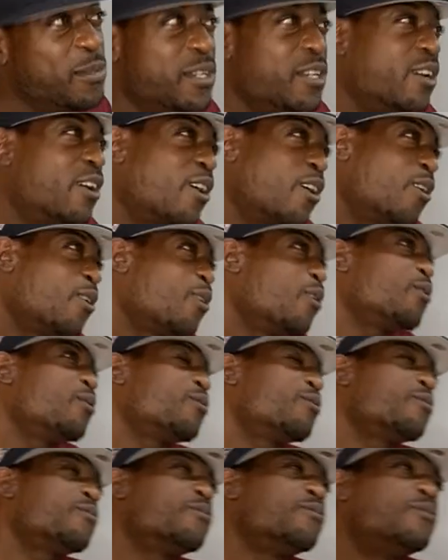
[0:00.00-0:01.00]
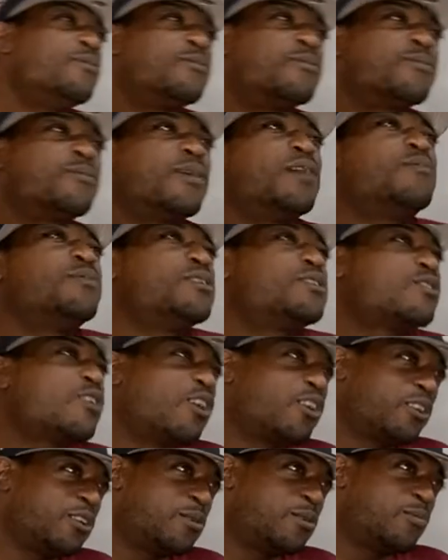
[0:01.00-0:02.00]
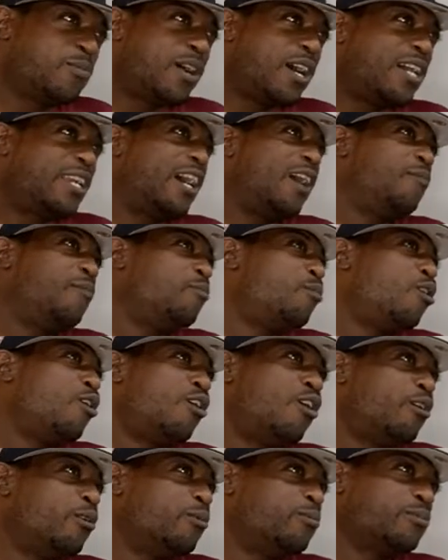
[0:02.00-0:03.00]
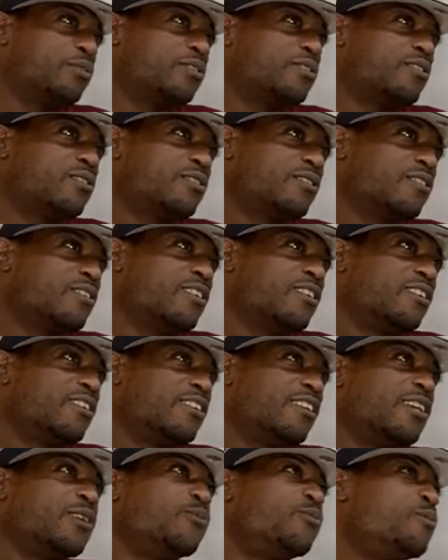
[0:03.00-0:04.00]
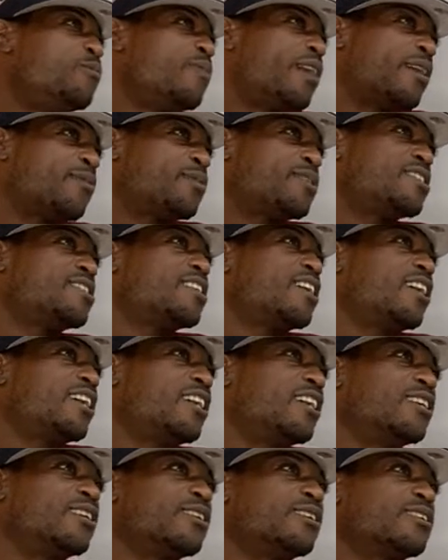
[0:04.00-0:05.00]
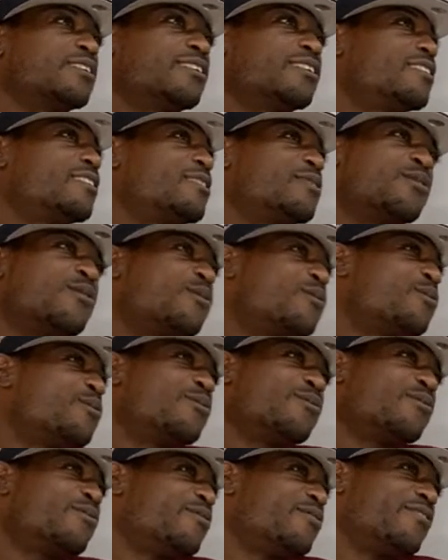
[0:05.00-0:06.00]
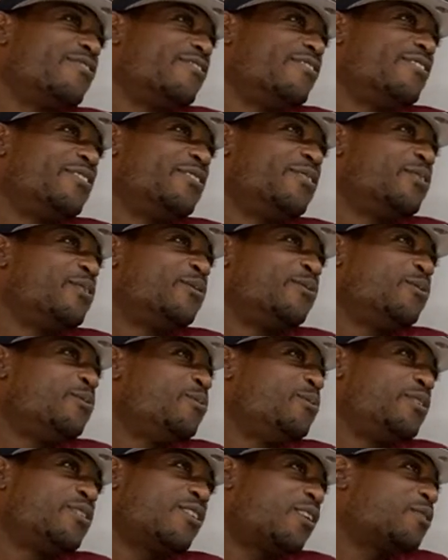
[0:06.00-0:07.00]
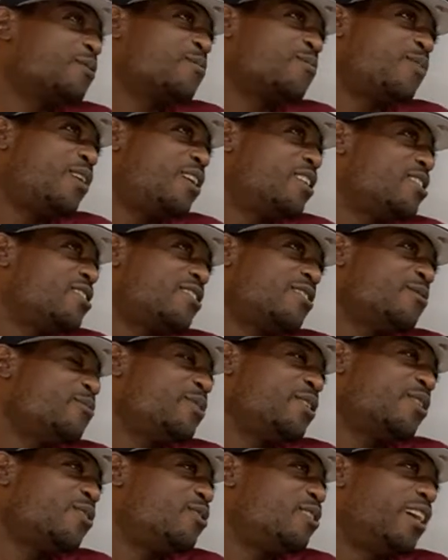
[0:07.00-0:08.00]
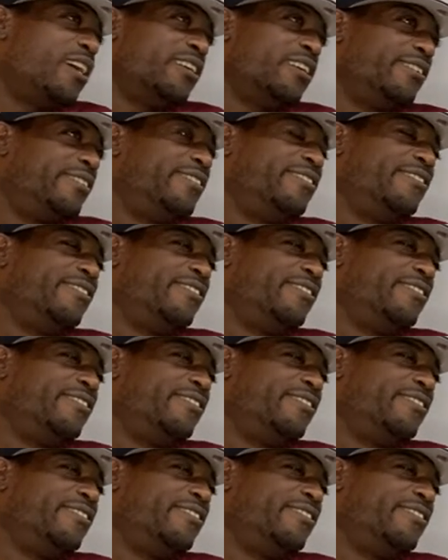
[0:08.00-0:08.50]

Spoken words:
me and her might be talking about our moms, and we might be saying, we talking about shit we don't like.